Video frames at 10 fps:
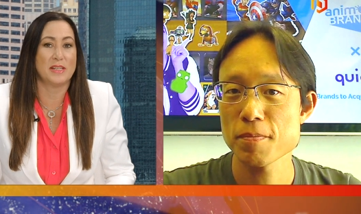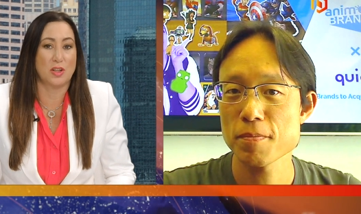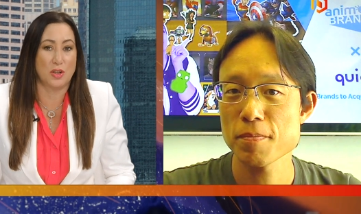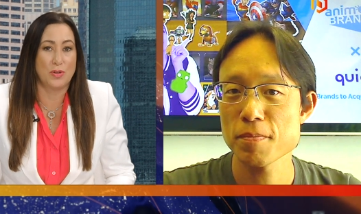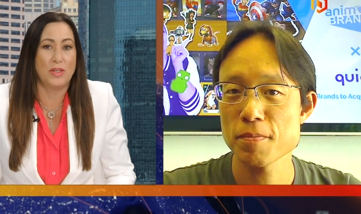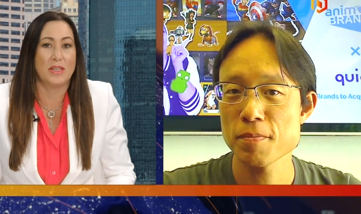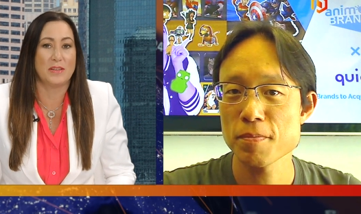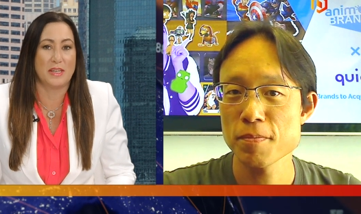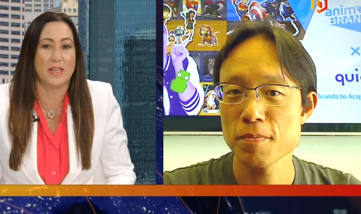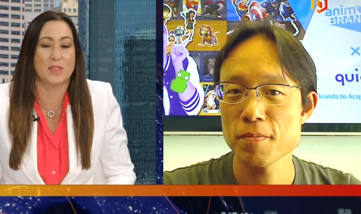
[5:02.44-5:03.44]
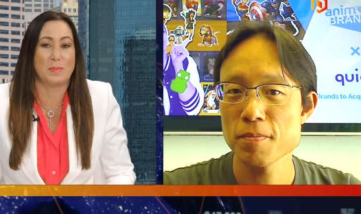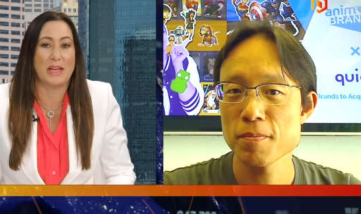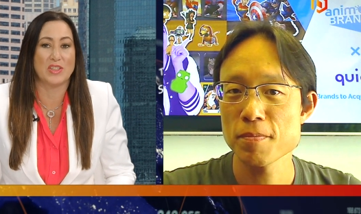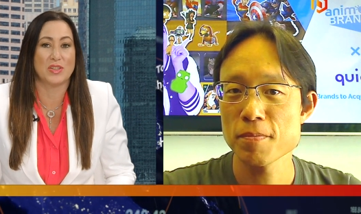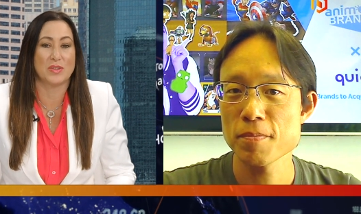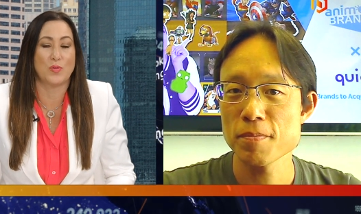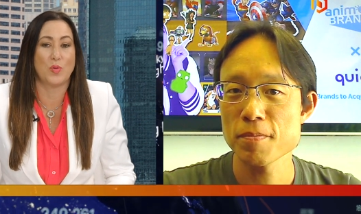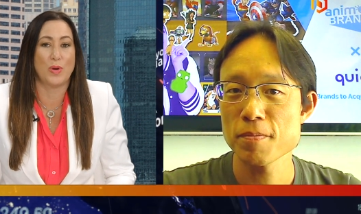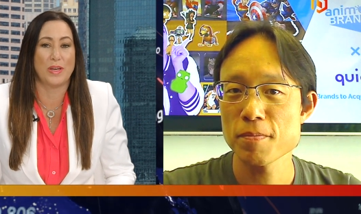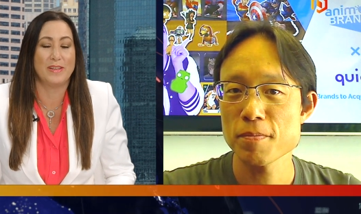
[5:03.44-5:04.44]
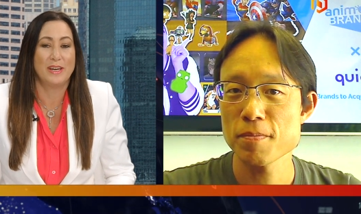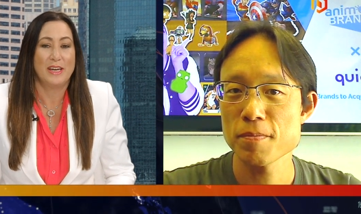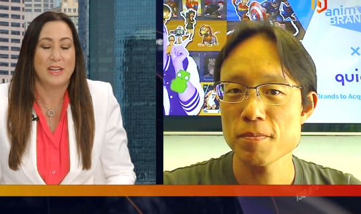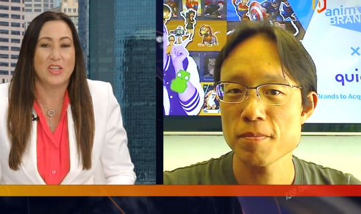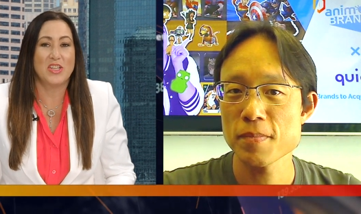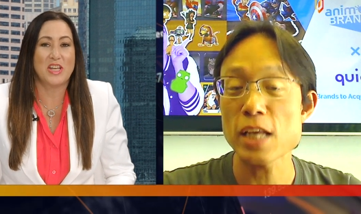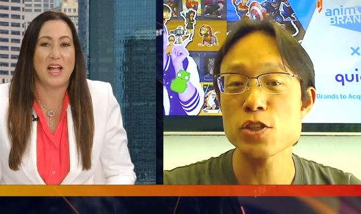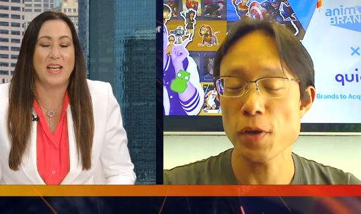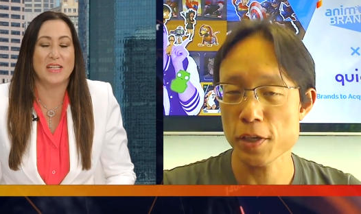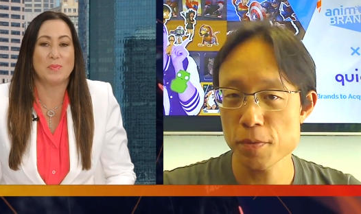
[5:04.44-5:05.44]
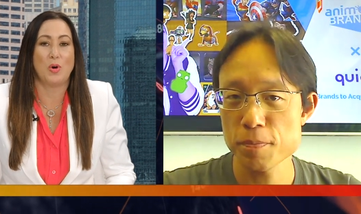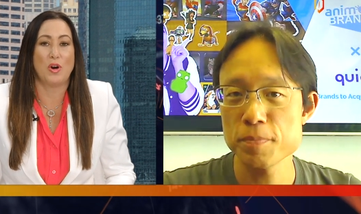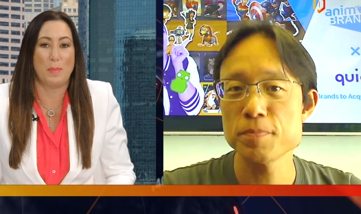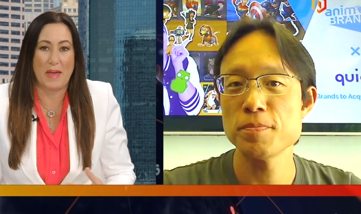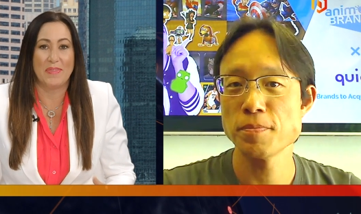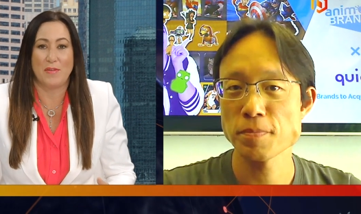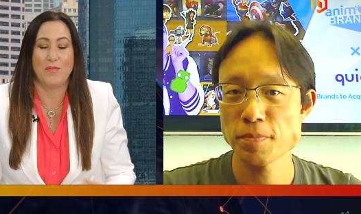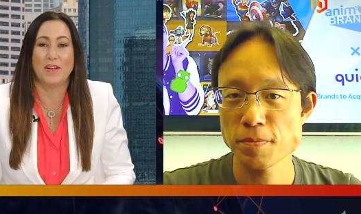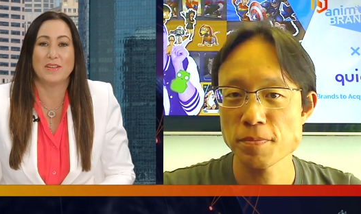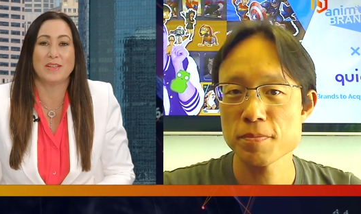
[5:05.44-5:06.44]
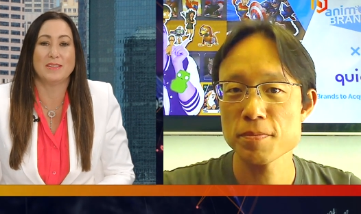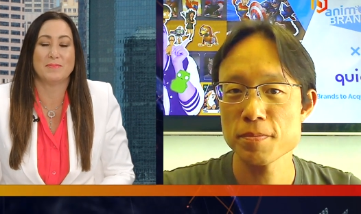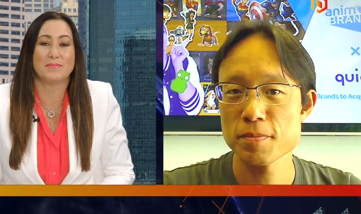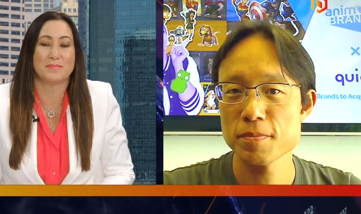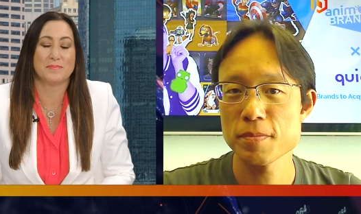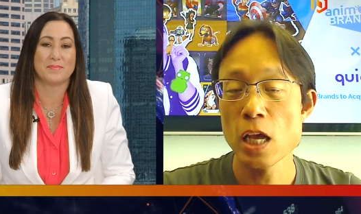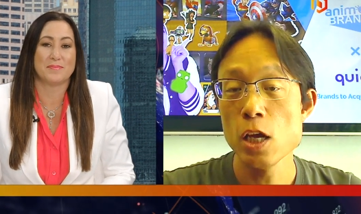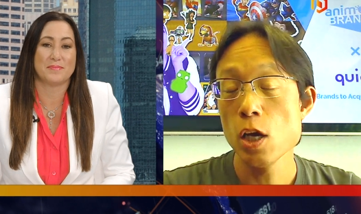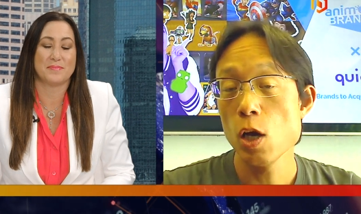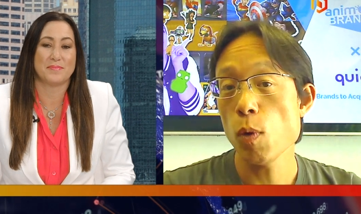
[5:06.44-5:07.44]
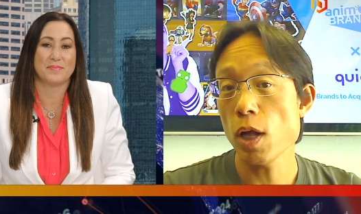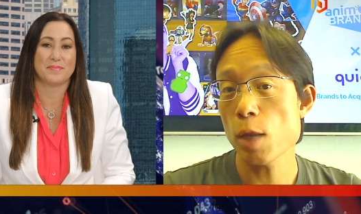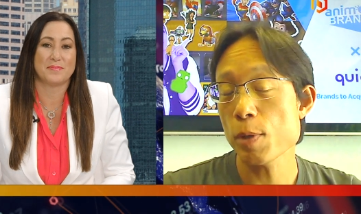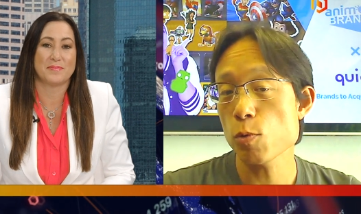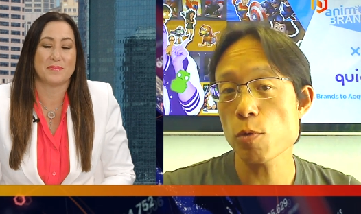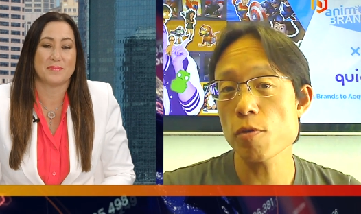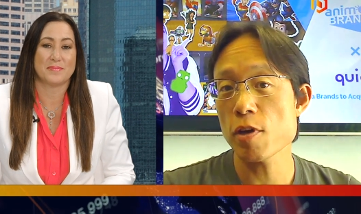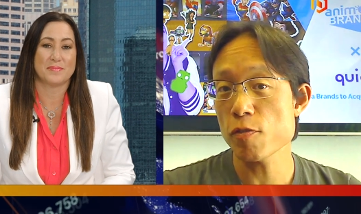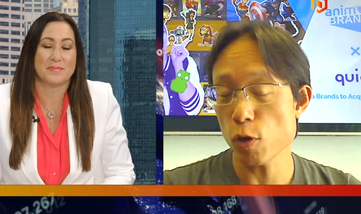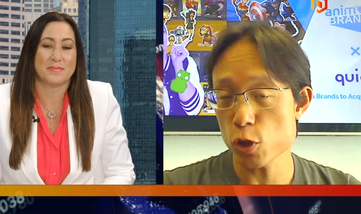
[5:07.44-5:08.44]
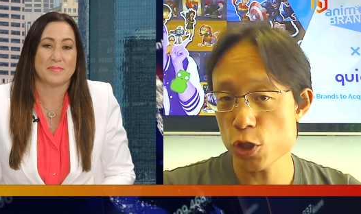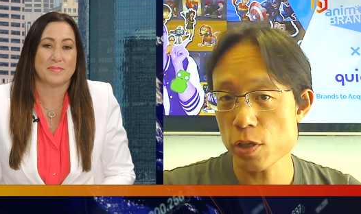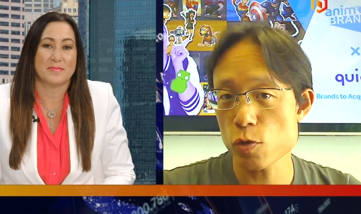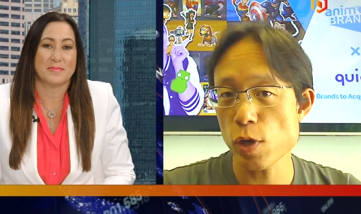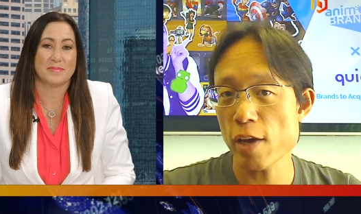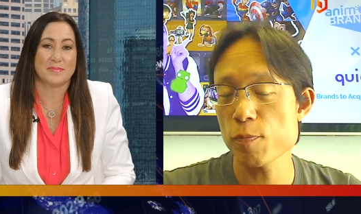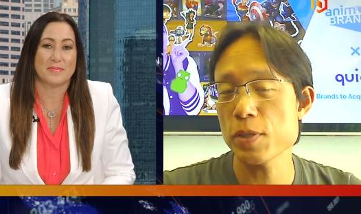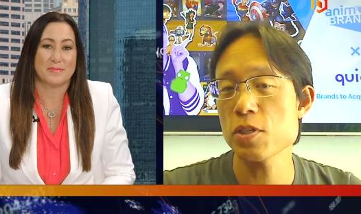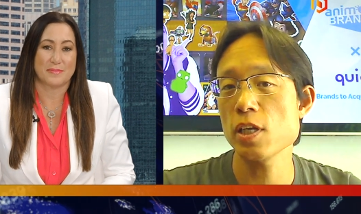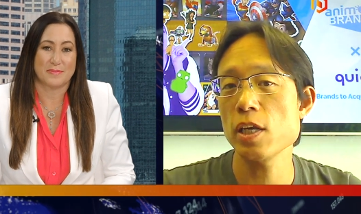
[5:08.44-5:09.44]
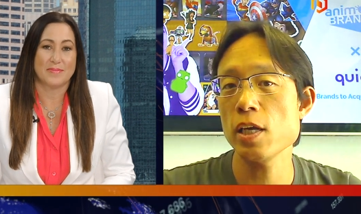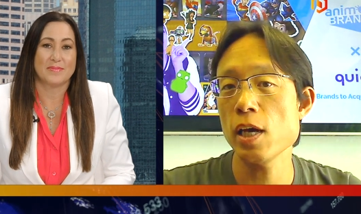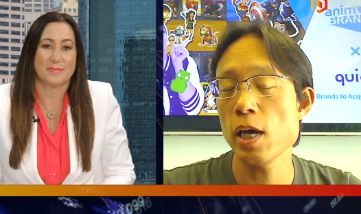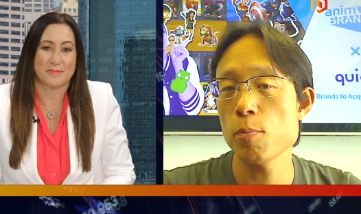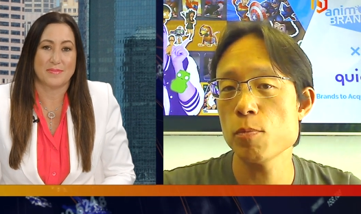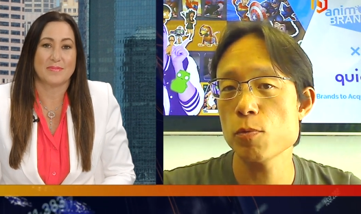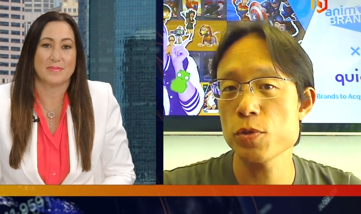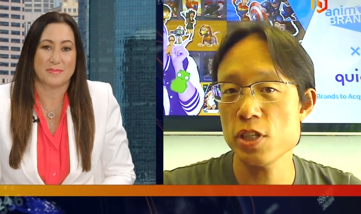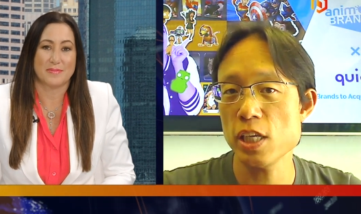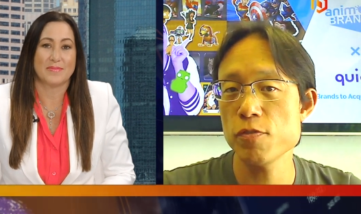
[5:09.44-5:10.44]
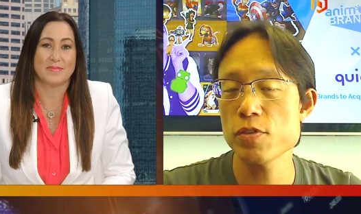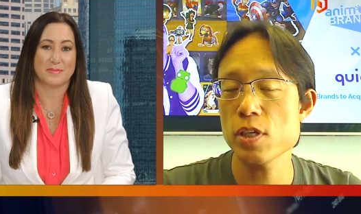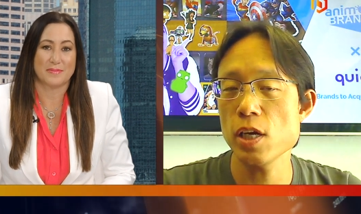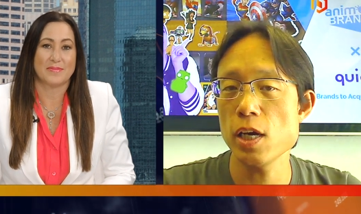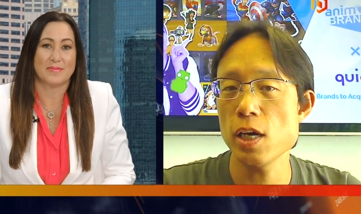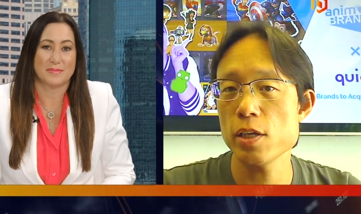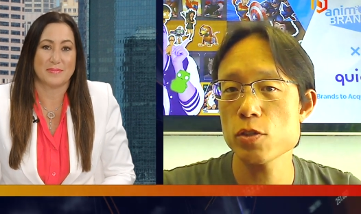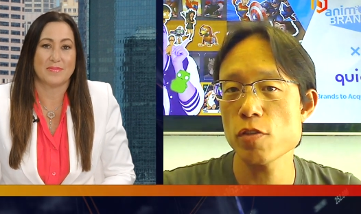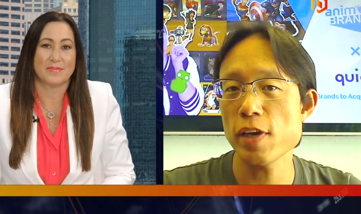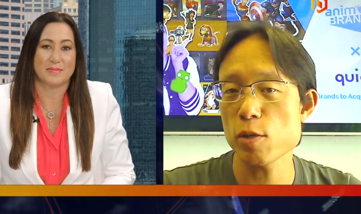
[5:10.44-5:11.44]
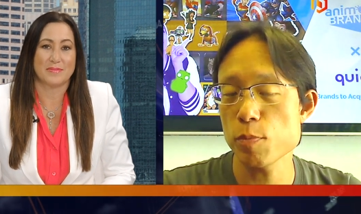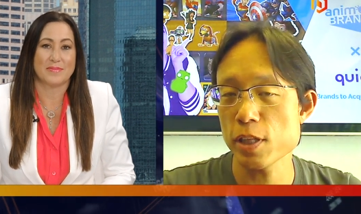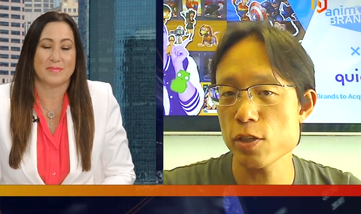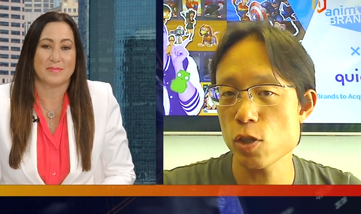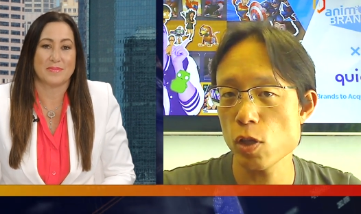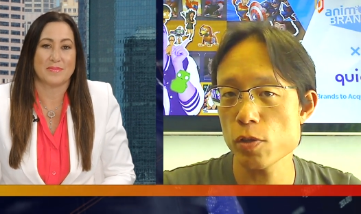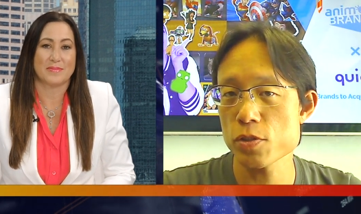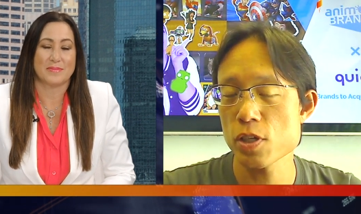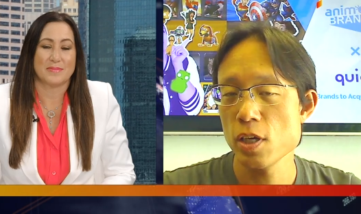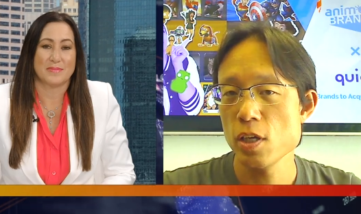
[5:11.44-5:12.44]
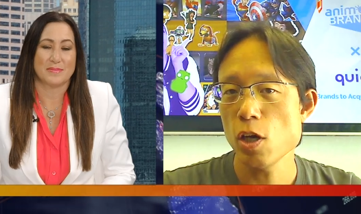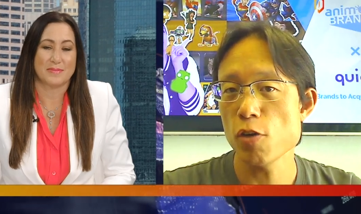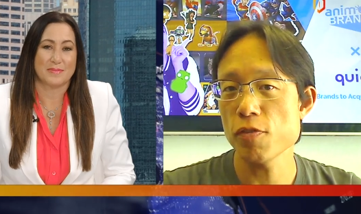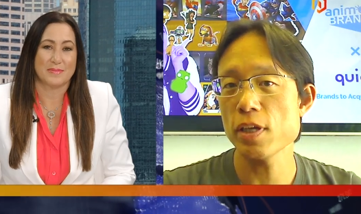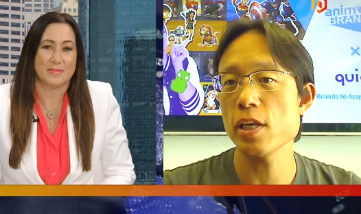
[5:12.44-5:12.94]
Speaker 1: including the expansion of Quidd. Can you tell us more about that funding?
Speaker 2: Well, I mean, we were very fortunate to have basically um, received uh, sort of $8 million of